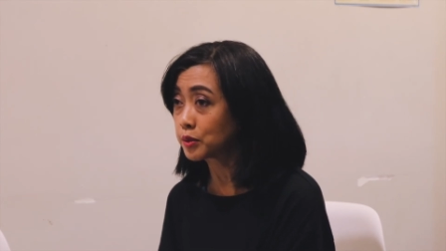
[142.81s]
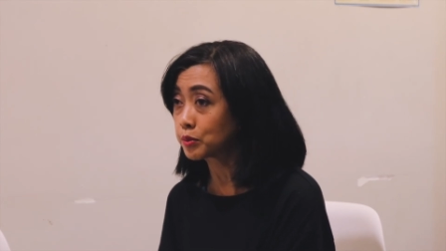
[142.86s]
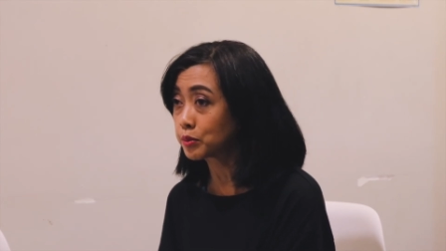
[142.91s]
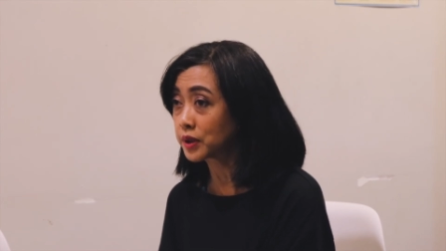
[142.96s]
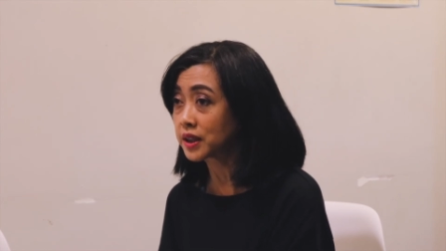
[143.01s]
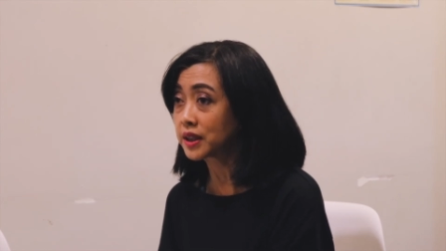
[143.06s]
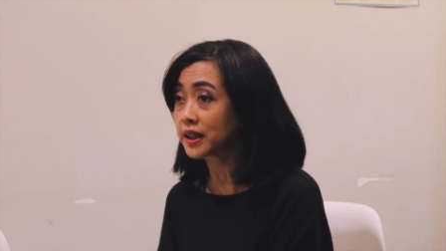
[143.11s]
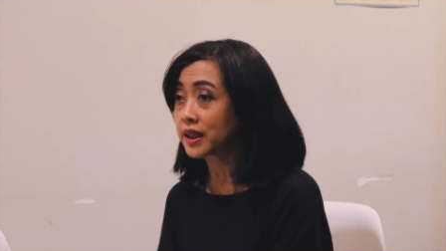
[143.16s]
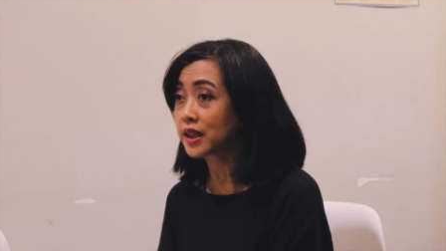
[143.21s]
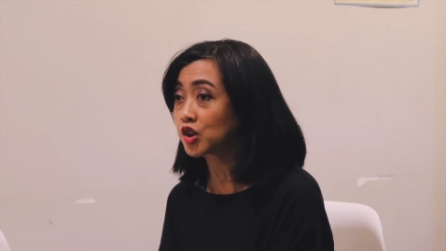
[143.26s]

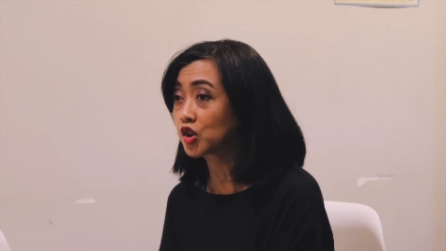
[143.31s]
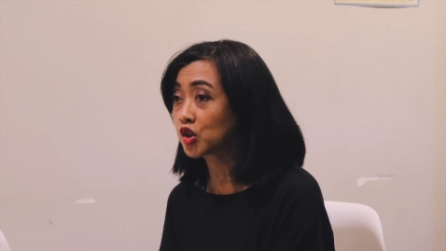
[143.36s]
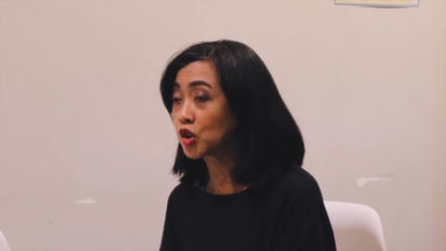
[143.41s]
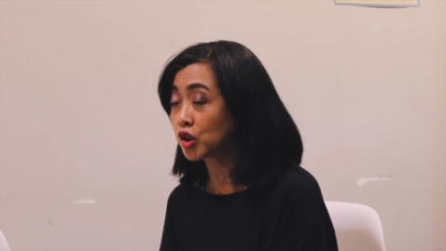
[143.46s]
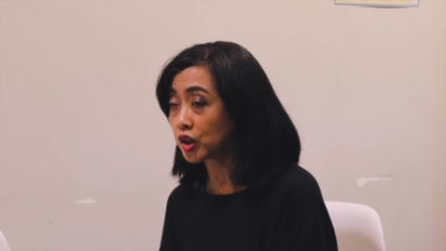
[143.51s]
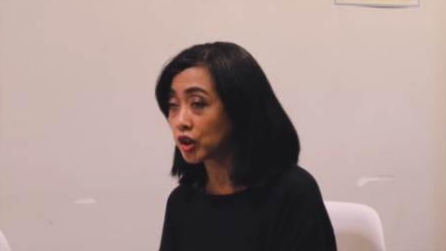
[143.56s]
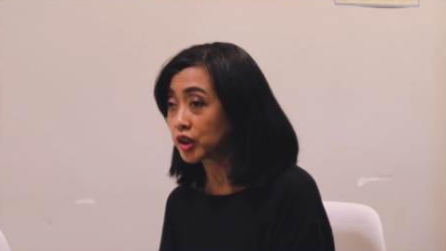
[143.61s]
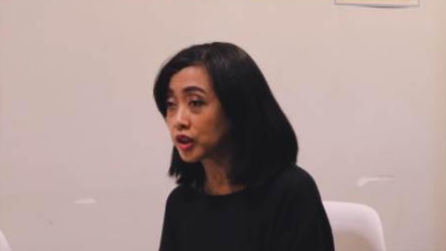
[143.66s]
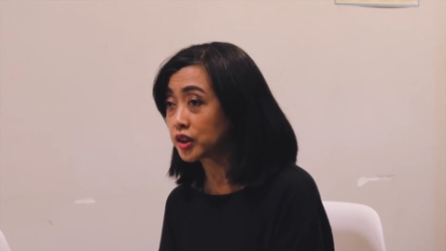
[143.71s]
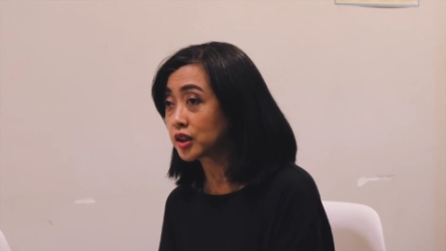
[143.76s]
really
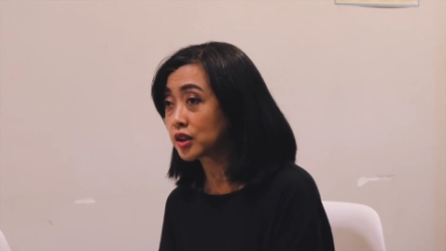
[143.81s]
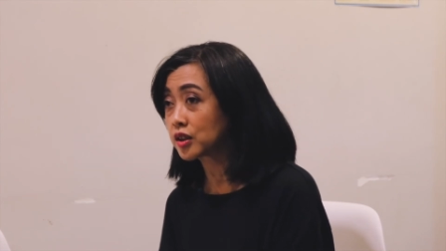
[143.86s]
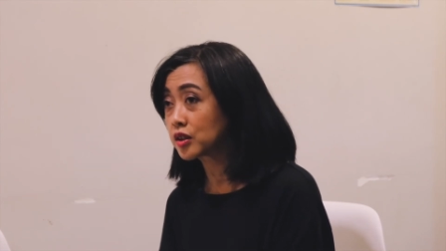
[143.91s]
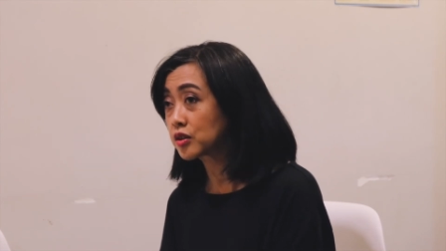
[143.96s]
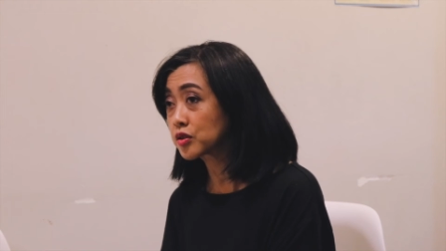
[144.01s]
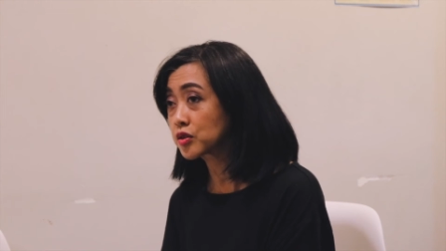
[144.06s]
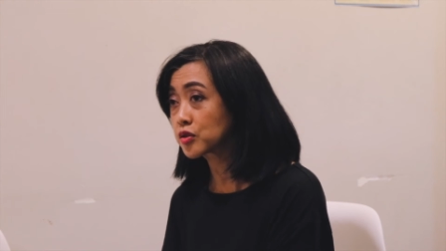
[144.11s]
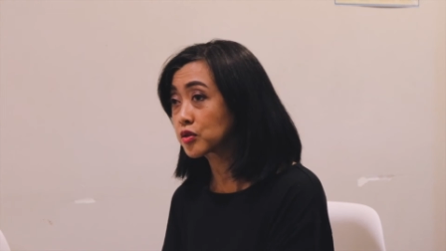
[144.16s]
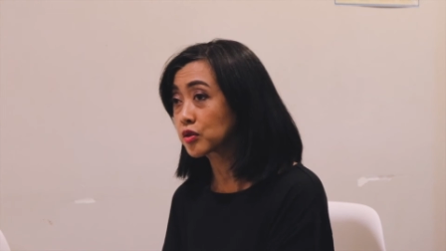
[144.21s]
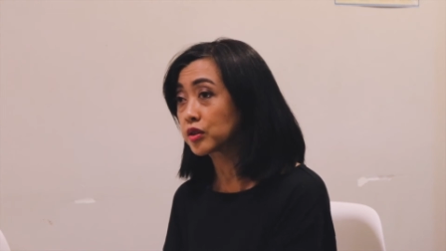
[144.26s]
good
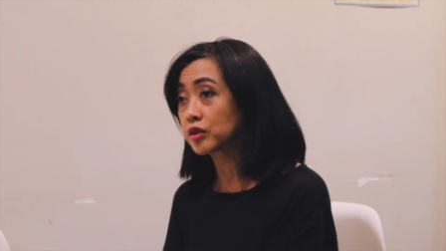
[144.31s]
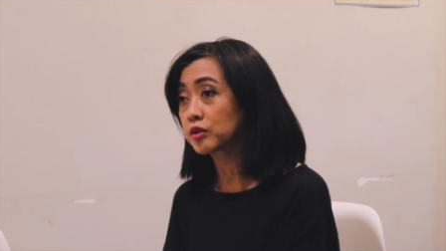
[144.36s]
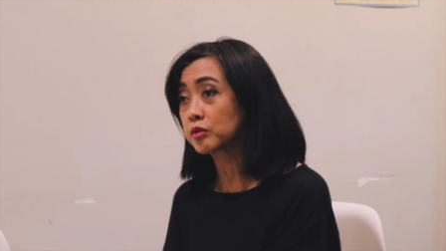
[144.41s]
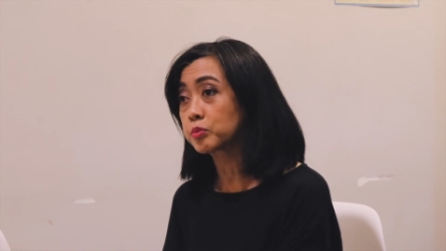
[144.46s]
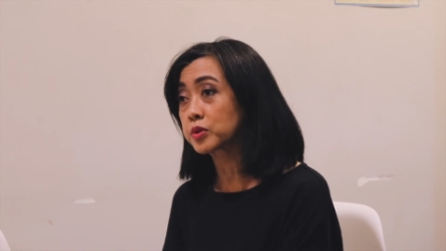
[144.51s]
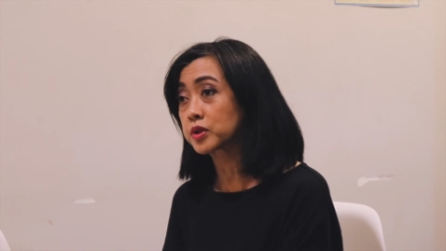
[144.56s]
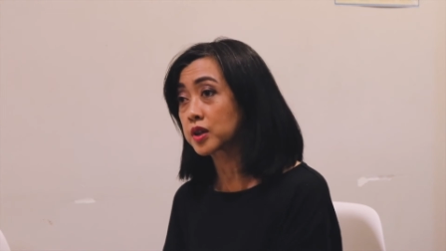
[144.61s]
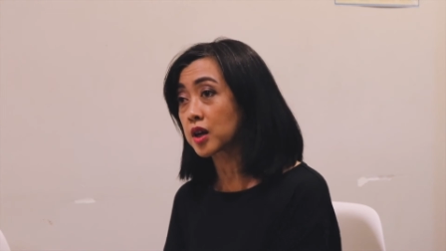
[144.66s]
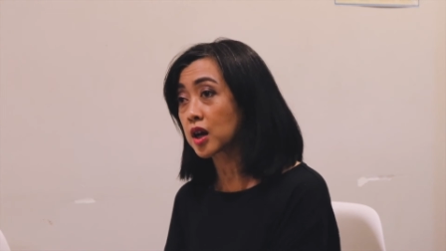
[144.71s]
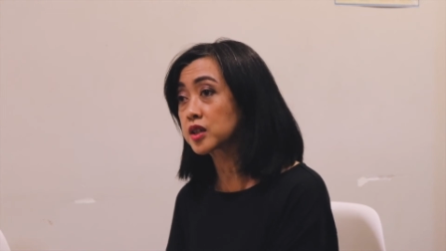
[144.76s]
sort of
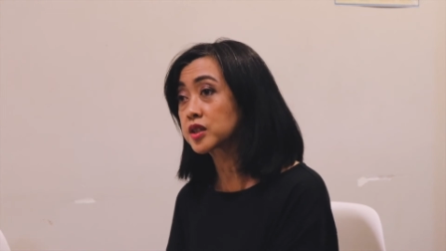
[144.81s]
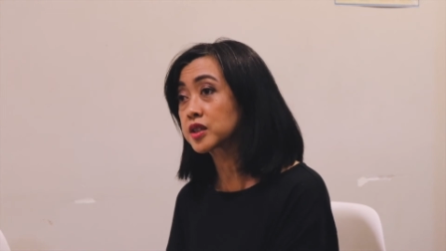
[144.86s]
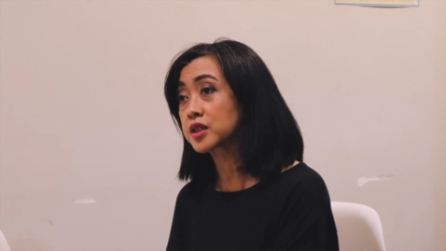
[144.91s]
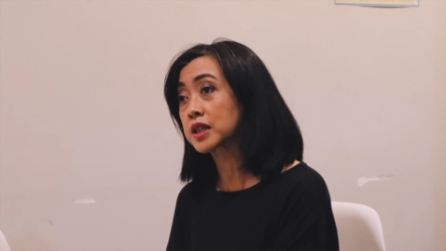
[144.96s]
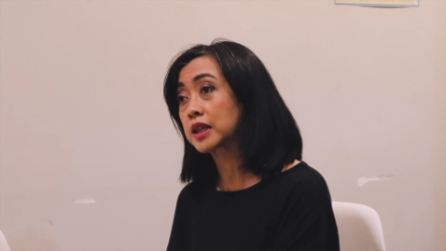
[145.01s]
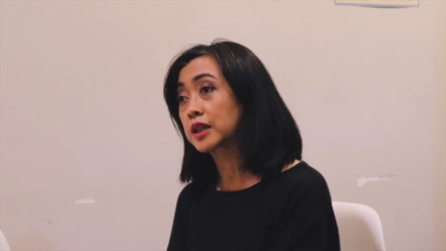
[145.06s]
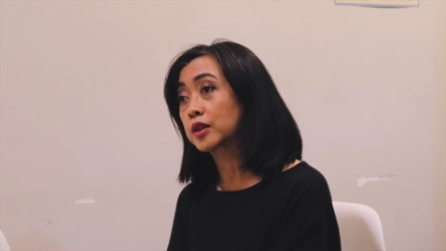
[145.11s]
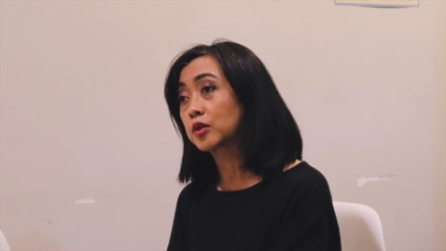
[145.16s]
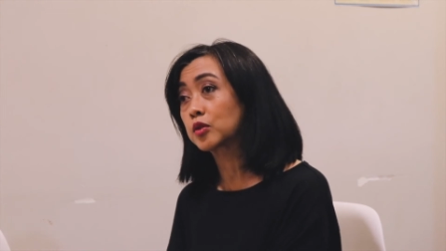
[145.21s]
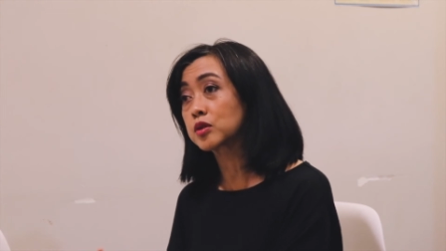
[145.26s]

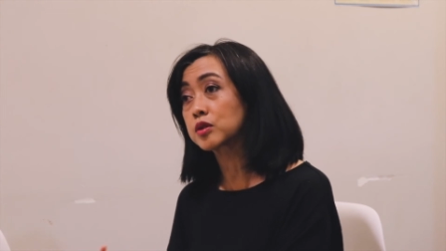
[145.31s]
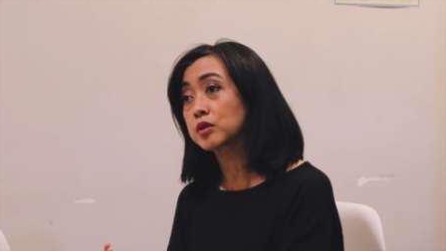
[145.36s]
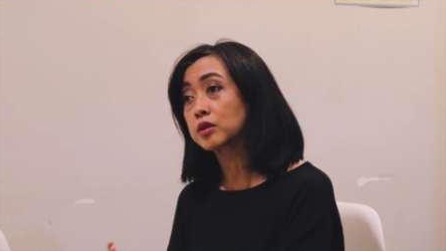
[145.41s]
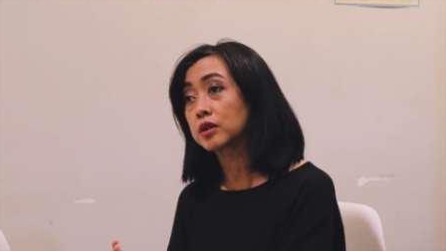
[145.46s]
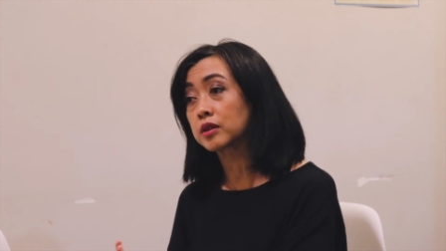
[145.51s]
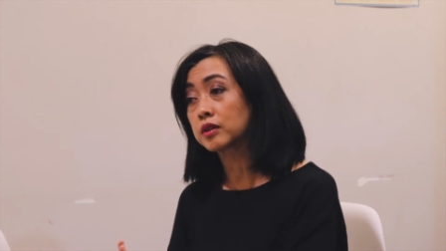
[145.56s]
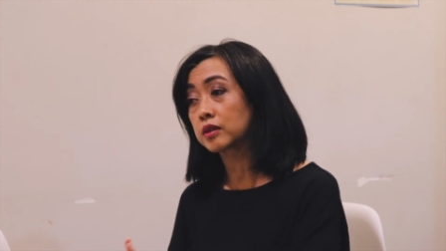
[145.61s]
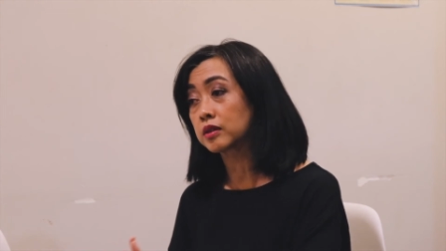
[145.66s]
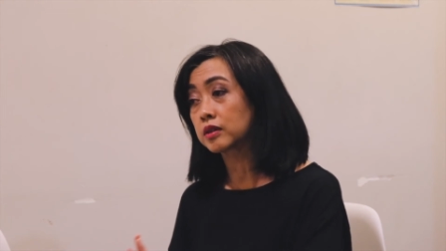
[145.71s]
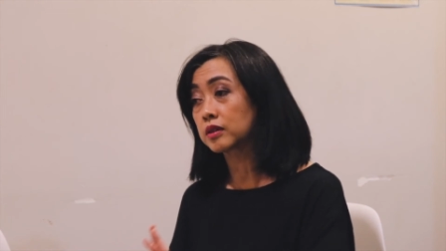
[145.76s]
production or
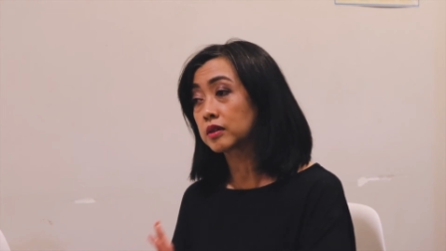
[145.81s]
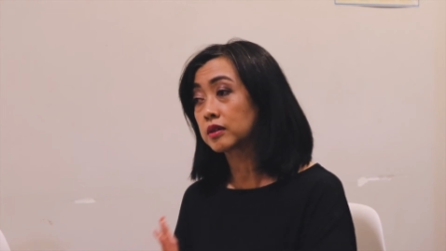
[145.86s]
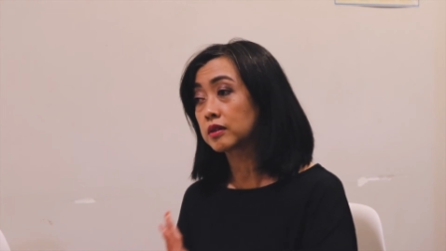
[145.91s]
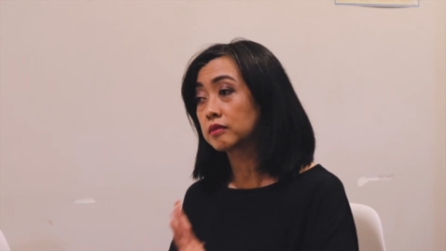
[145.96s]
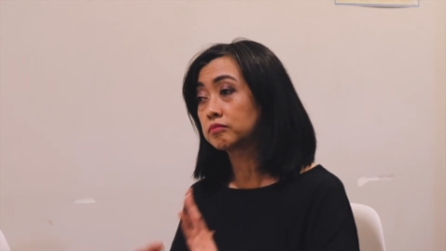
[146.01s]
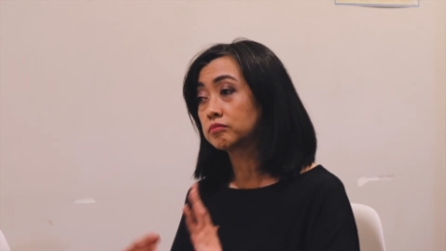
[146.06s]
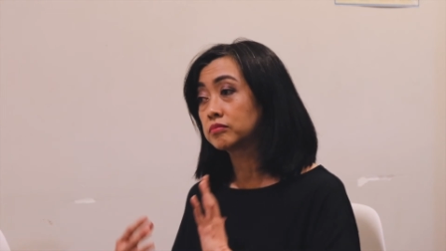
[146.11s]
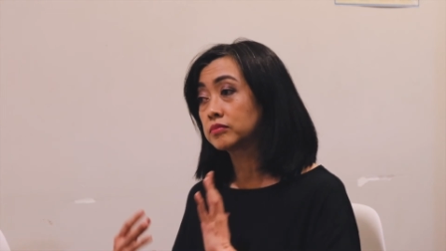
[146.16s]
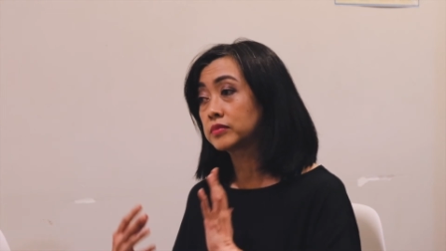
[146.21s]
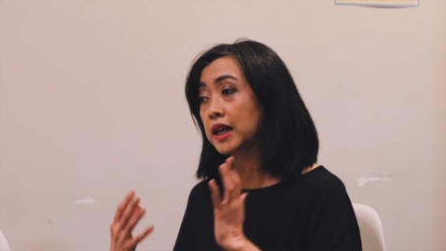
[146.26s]

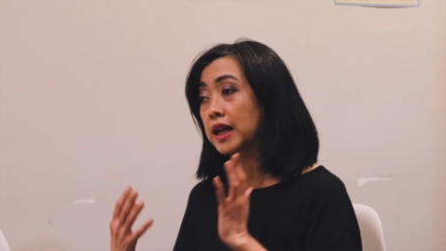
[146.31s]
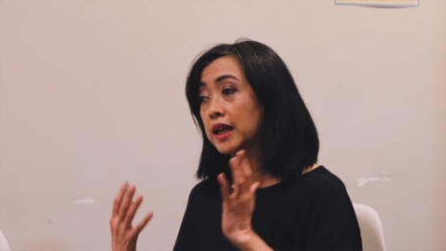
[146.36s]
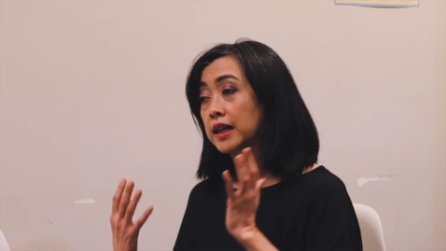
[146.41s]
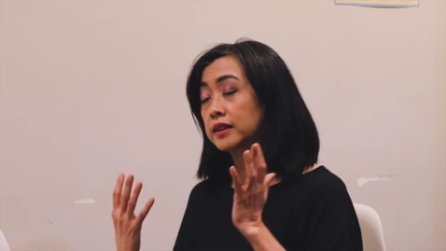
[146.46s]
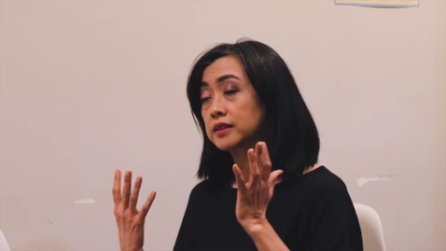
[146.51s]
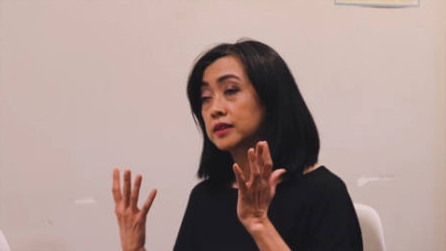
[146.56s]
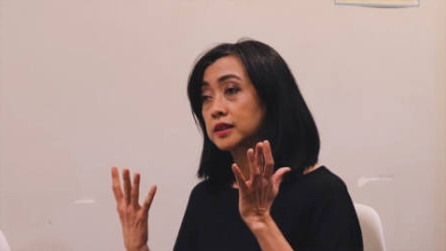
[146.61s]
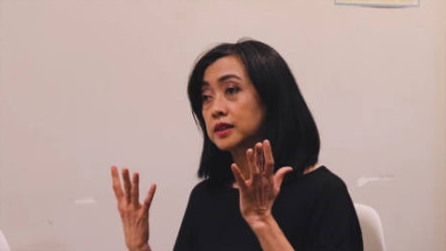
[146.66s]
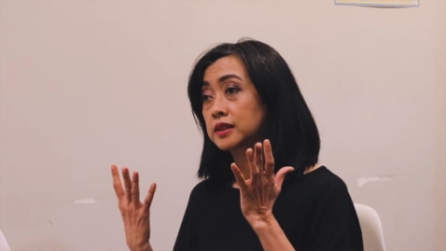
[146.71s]
uh, that